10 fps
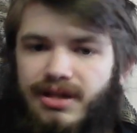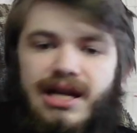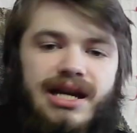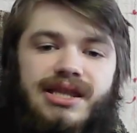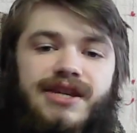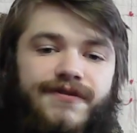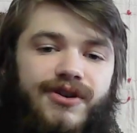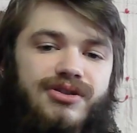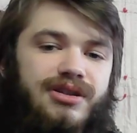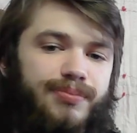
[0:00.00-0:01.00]
In the
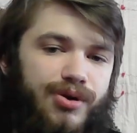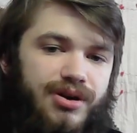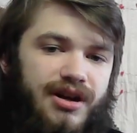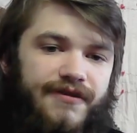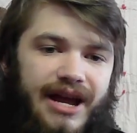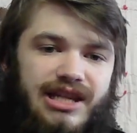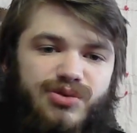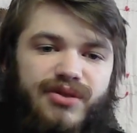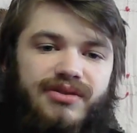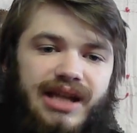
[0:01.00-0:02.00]
first book, events
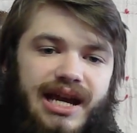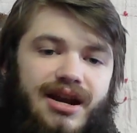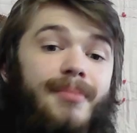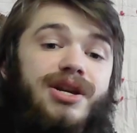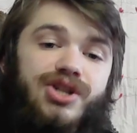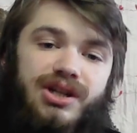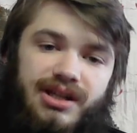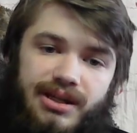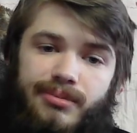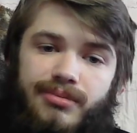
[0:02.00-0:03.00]
were relayed
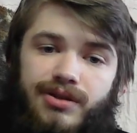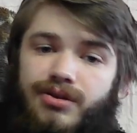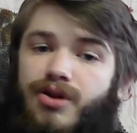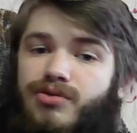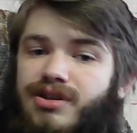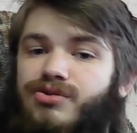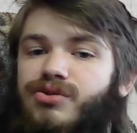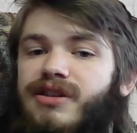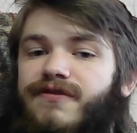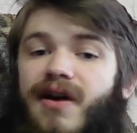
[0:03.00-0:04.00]
omnisciently, though
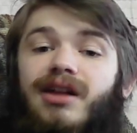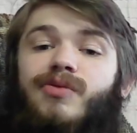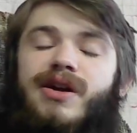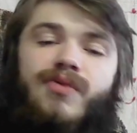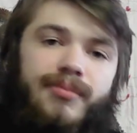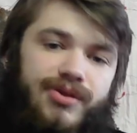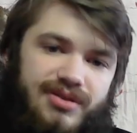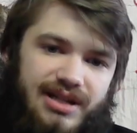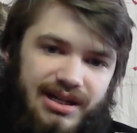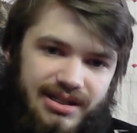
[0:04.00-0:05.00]
usually following one
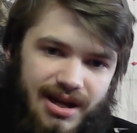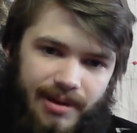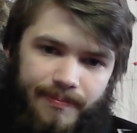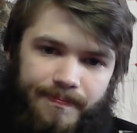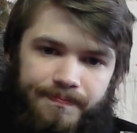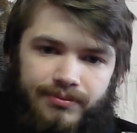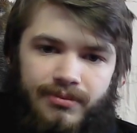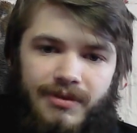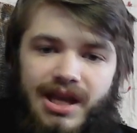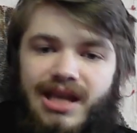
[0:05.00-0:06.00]
person at a time.
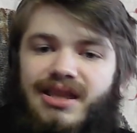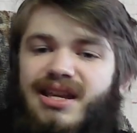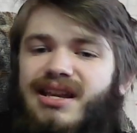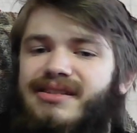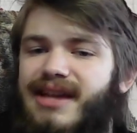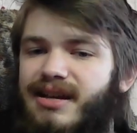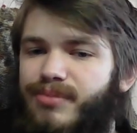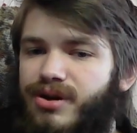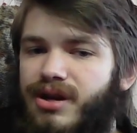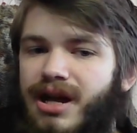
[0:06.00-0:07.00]
In the second
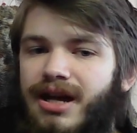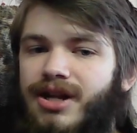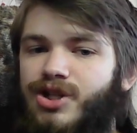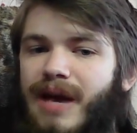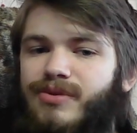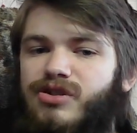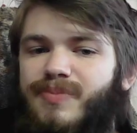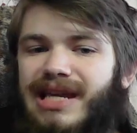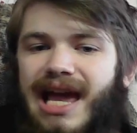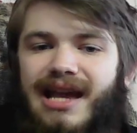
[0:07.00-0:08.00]
book, chapters
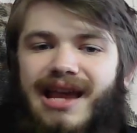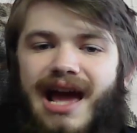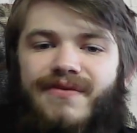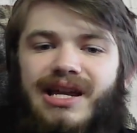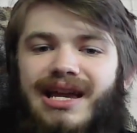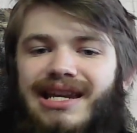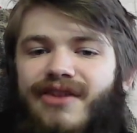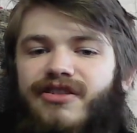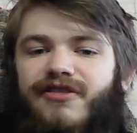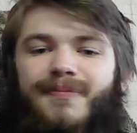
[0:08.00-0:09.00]
began having a
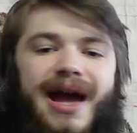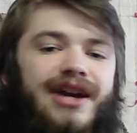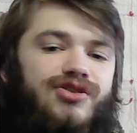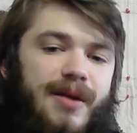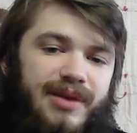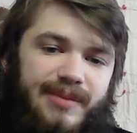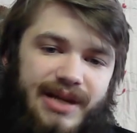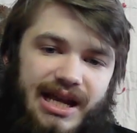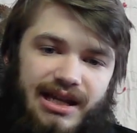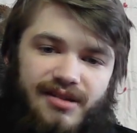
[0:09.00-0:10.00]
narrative backdrop in the
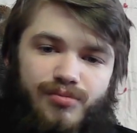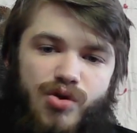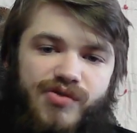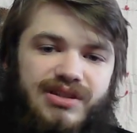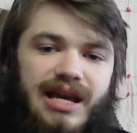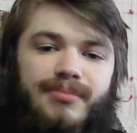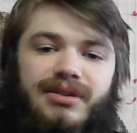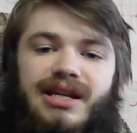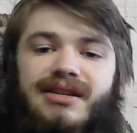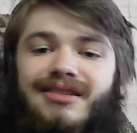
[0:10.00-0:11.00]
beginning, more
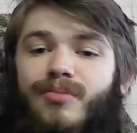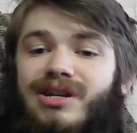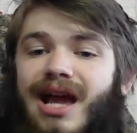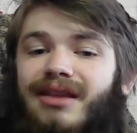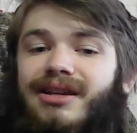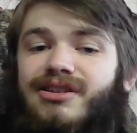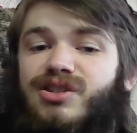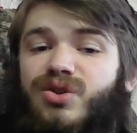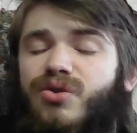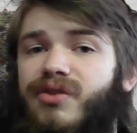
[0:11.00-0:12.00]
resembling someone telling a
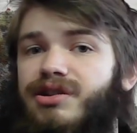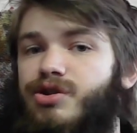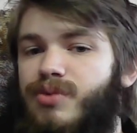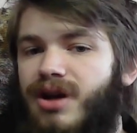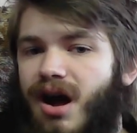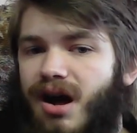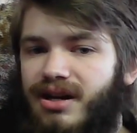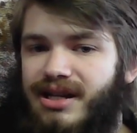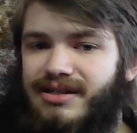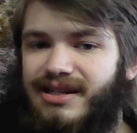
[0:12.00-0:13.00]
story to an
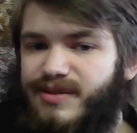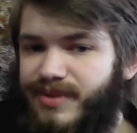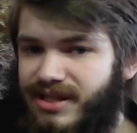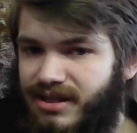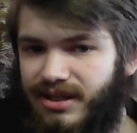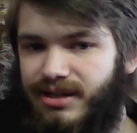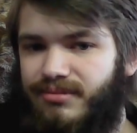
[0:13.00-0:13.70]
audience explicitly.